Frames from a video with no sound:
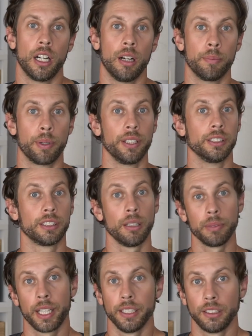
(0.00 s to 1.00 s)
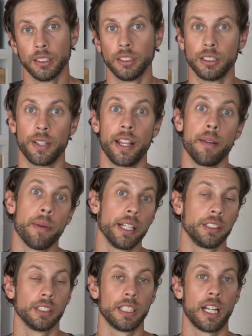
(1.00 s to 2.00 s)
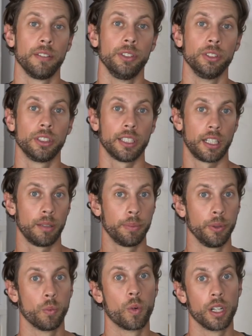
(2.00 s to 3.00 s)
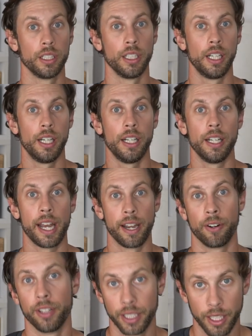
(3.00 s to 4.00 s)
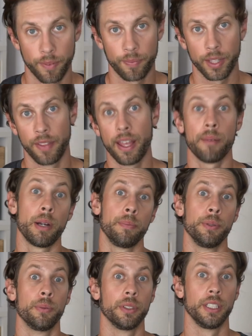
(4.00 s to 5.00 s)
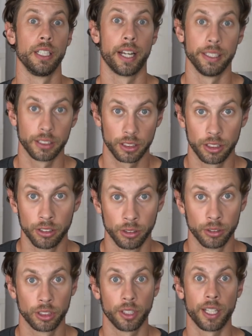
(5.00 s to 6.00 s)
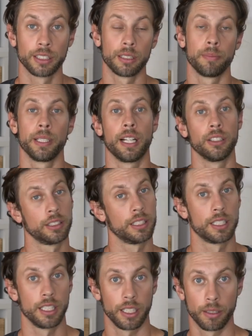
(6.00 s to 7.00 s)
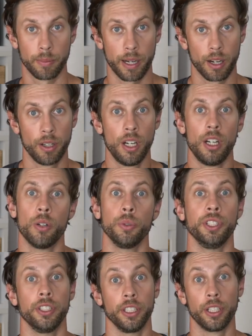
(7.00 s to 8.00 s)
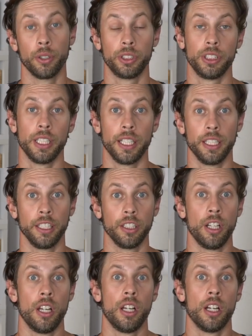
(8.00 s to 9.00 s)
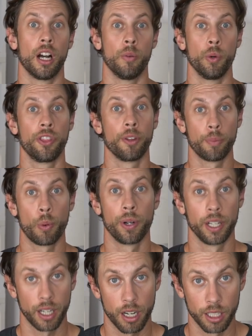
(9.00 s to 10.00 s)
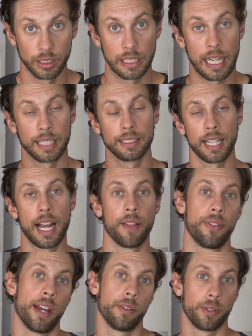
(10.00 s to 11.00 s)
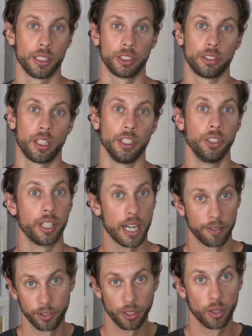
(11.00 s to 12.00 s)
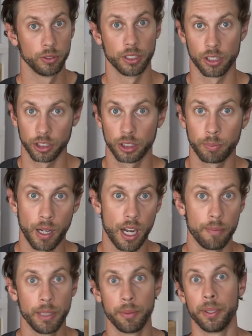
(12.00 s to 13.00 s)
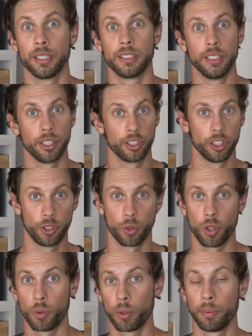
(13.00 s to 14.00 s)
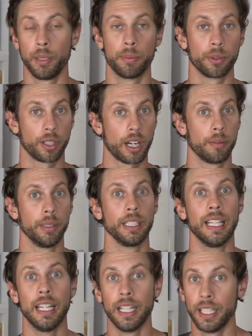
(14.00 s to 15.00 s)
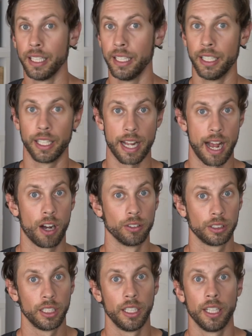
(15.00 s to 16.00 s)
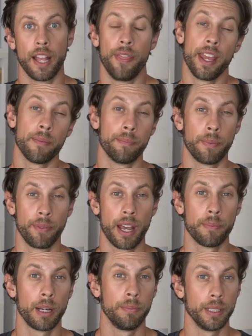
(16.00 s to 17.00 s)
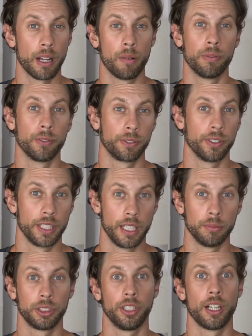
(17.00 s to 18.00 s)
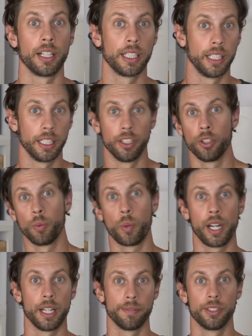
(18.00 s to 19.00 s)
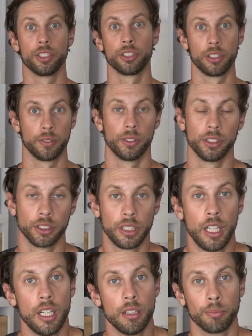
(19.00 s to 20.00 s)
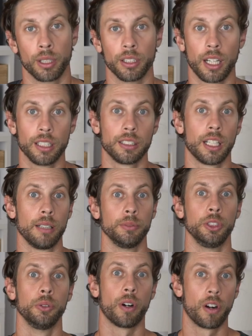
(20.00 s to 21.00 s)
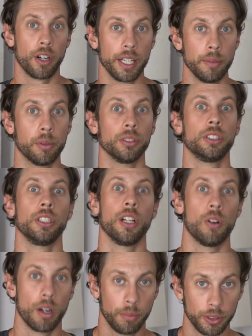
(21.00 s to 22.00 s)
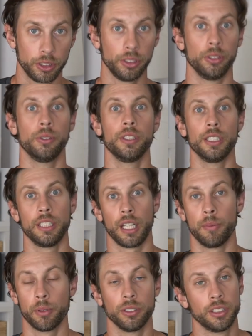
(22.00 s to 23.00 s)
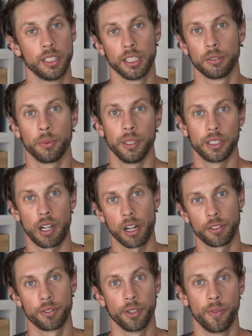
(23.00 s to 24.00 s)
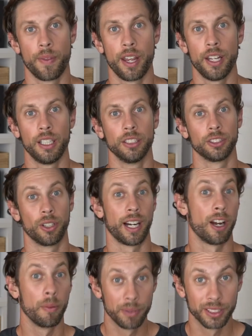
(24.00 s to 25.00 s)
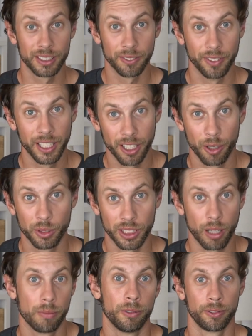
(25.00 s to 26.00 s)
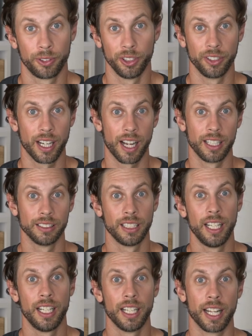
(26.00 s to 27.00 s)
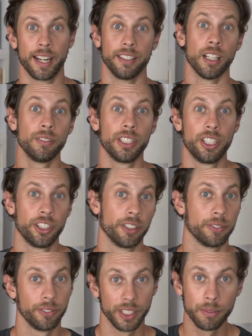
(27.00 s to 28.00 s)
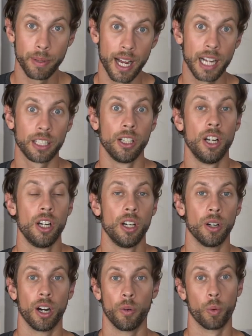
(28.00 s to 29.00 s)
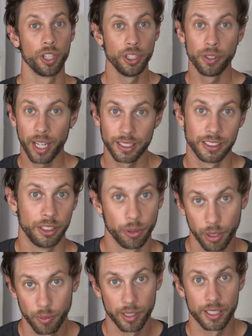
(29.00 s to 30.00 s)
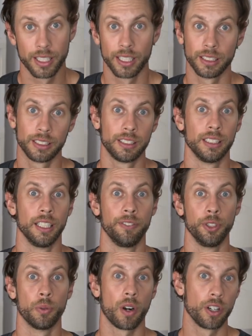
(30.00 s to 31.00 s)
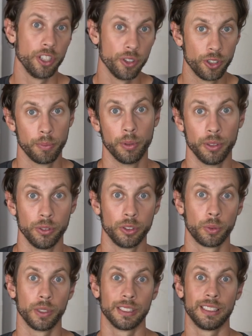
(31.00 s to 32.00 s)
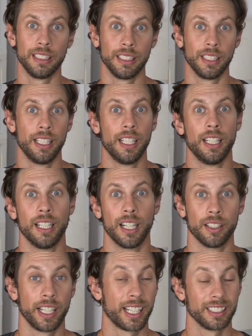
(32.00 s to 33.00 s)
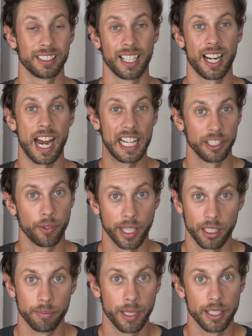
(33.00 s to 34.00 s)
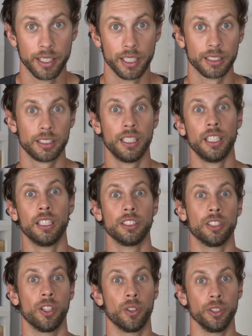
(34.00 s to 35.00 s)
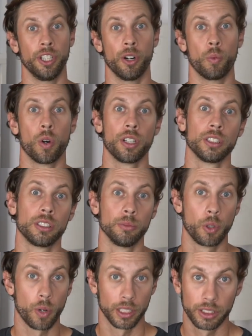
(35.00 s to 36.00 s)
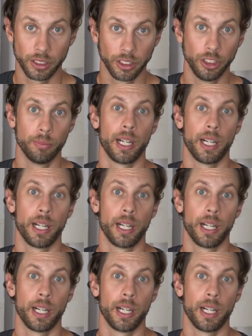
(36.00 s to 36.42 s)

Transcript: But in some cases, they might just have you set up in one area, and that might be really nice too. So that's something else to think about when you're negotiating with a point of contact at that restaurant. You could have your own little spot. Maybe it's near the door where people are coming in and out. And that might be helpful for them, so you're not getting in the way of the servers. But a lot of times you are able to go up to the tables, and that's what we talk through. So I hope this video was helpful for you guys, and I'd love to hear your feedback. What are you guys doing with this? If you are new to balloon twisting, like I said, I highly recommend this. So, you know, what are some questions you